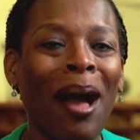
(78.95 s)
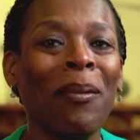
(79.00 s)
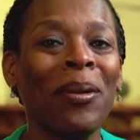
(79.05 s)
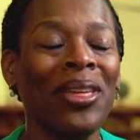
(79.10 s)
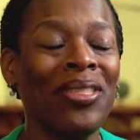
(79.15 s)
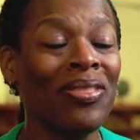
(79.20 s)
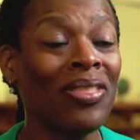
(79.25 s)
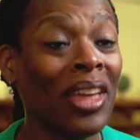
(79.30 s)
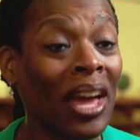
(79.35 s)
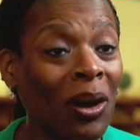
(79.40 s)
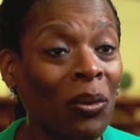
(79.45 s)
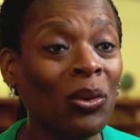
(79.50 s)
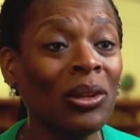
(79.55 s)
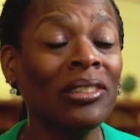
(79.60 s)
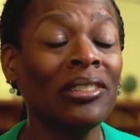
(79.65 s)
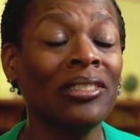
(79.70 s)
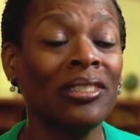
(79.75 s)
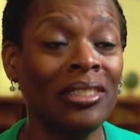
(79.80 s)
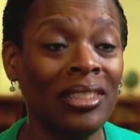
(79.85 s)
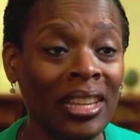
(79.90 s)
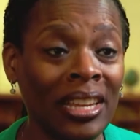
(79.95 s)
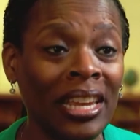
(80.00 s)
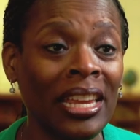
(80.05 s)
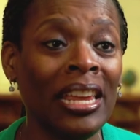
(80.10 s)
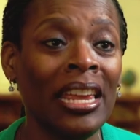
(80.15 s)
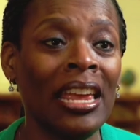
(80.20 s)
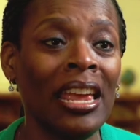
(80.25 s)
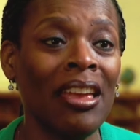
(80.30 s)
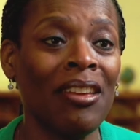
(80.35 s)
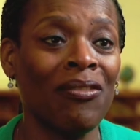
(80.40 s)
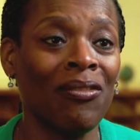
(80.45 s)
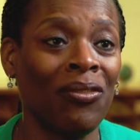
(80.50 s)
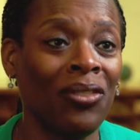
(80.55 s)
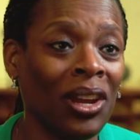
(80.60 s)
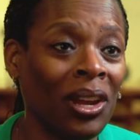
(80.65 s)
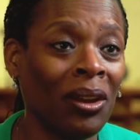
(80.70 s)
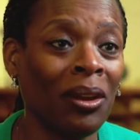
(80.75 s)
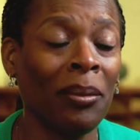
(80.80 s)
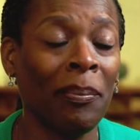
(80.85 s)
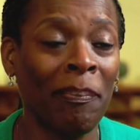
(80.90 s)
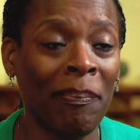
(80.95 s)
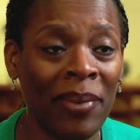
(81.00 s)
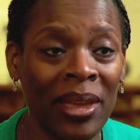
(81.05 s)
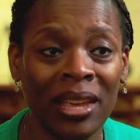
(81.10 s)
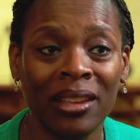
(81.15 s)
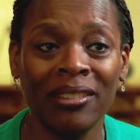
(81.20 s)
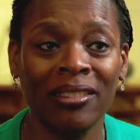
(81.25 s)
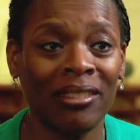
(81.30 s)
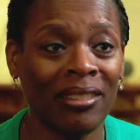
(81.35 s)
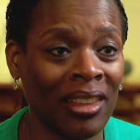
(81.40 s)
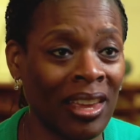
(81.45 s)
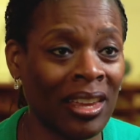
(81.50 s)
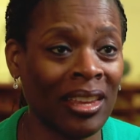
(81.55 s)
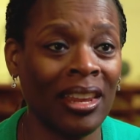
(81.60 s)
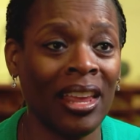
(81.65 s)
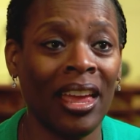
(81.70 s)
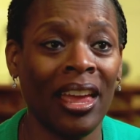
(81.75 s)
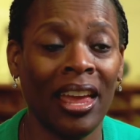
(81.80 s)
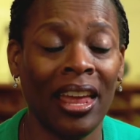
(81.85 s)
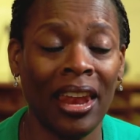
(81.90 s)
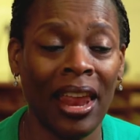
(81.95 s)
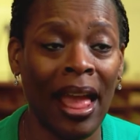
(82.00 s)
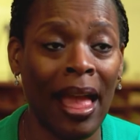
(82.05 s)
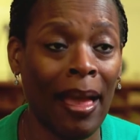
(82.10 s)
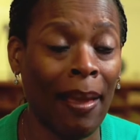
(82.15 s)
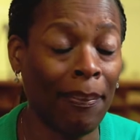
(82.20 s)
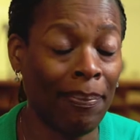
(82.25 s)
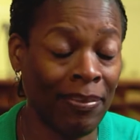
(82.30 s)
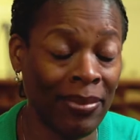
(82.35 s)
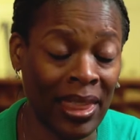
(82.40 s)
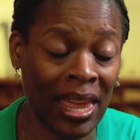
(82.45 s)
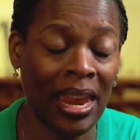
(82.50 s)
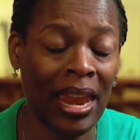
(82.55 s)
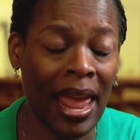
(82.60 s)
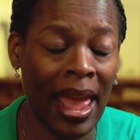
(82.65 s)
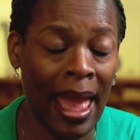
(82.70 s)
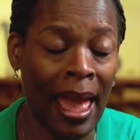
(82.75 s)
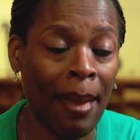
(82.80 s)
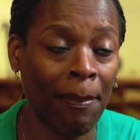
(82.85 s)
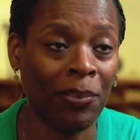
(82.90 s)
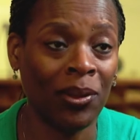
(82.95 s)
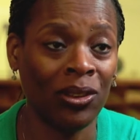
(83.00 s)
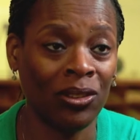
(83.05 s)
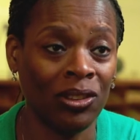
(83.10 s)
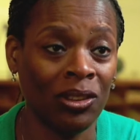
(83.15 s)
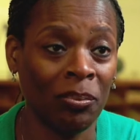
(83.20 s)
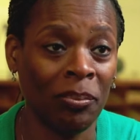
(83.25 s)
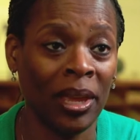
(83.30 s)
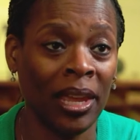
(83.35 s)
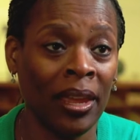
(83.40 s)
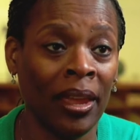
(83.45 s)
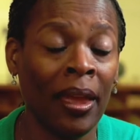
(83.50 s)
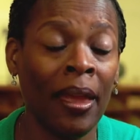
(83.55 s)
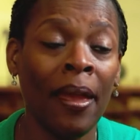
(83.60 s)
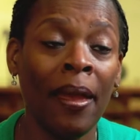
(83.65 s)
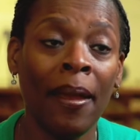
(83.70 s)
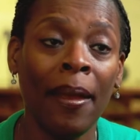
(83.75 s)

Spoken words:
I mean, that was the very best thing that had happened to me,